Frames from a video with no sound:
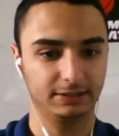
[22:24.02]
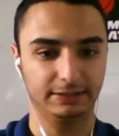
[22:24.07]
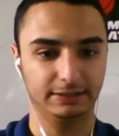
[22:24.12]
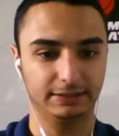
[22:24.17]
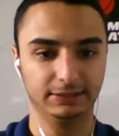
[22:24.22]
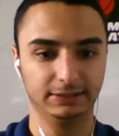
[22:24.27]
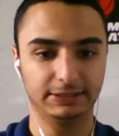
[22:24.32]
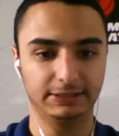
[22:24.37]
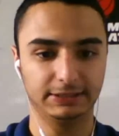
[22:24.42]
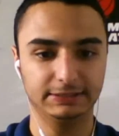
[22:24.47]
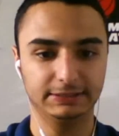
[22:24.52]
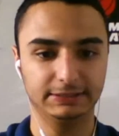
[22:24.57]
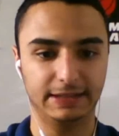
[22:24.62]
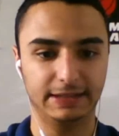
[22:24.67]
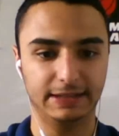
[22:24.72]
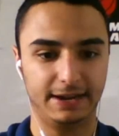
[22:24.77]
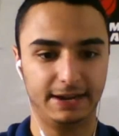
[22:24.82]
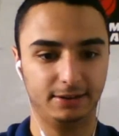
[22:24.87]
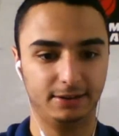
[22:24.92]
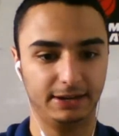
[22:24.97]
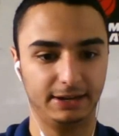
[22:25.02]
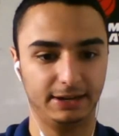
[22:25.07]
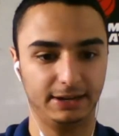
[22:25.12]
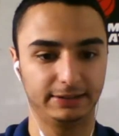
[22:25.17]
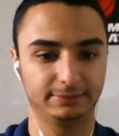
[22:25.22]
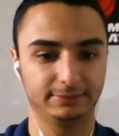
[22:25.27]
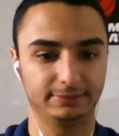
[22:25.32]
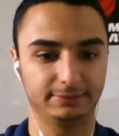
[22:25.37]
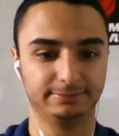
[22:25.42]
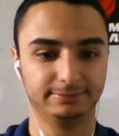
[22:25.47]
And looking
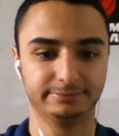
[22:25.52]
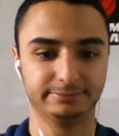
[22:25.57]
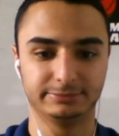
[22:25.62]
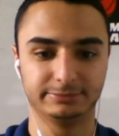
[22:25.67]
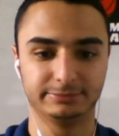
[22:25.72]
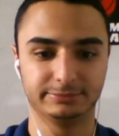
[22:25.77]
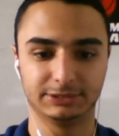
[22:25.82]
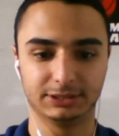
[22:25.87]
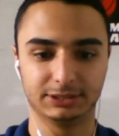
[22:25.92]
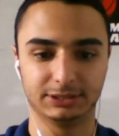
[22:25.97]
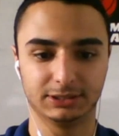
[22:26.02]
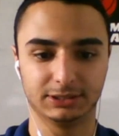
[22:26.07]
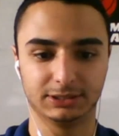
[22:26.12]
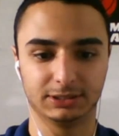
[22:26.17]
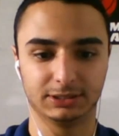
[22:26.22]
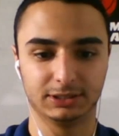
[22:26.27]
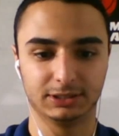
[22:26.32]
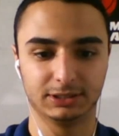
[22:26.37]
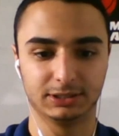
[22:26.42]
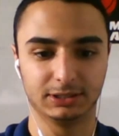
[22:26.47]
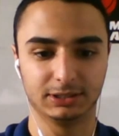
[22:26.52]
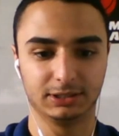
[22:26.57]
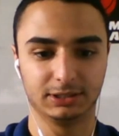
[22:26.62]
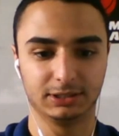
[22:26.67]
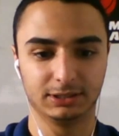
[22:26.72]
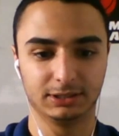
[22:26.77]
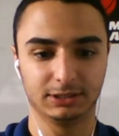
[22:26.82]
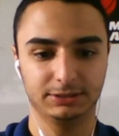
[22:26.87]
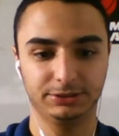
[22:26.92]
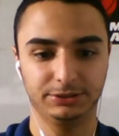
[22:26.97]
down,
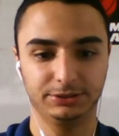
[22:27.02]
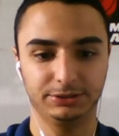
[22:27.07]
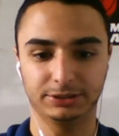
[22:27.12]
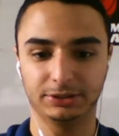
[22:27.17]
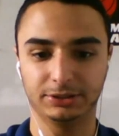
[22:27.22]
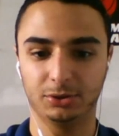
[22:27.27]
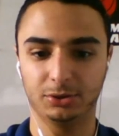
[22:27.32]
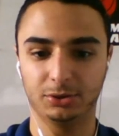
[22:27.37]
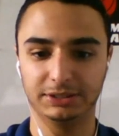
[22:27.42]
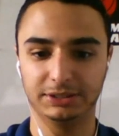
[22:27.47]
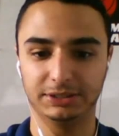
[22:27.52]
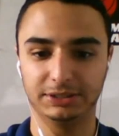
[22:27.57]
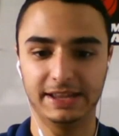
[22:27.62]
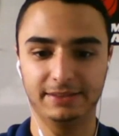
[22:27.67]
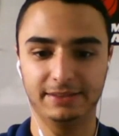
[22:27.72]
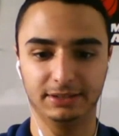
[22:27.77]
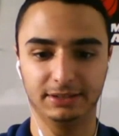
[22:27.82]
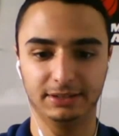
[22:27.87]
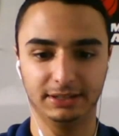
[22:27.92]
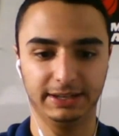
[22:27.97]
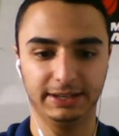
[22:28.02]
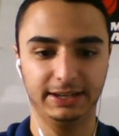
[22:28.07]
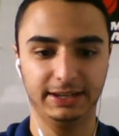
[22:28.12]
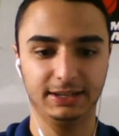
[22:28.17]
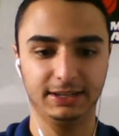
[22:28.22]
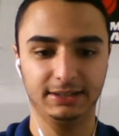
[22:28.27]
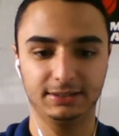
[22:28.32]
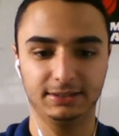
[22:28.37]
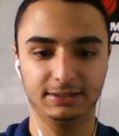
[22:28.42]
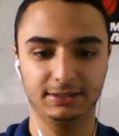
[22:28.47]
you can go with David
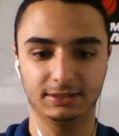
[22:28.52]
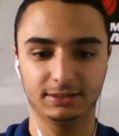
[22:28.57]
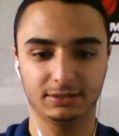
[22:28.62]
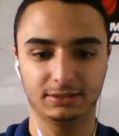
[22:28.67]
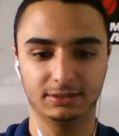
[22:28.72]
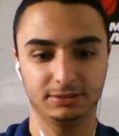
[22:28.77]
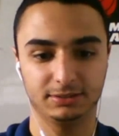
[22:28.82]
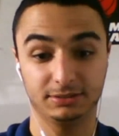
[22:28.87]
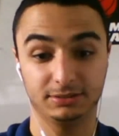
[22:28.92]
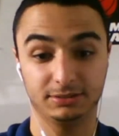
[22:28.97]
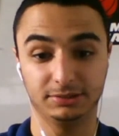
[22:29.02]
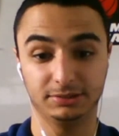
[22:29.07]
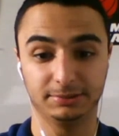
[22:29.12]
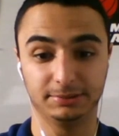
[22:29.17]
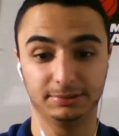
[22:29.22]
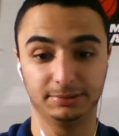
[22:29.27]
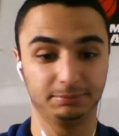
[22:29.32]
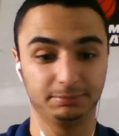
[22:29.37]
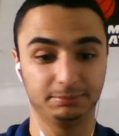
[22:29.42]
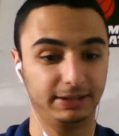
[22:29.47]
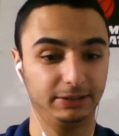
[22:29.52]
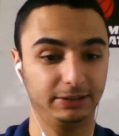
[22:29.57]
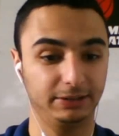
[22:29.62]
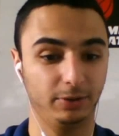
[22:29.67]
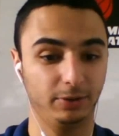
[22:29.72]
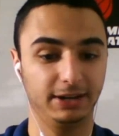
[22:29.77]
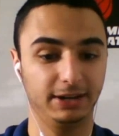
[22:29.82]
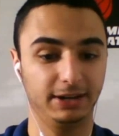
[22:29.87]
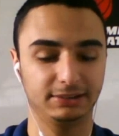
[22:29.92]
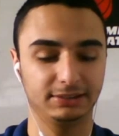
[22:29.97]
Lee, who's been playing
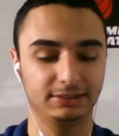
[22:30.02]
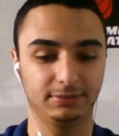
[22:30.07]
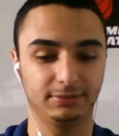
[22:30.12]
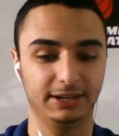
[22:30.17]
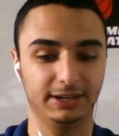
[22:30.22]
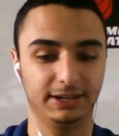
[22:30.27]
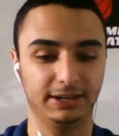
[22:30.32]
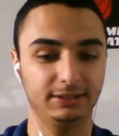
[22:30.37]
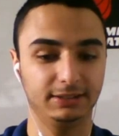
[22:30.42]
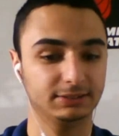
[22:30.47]
great as of late.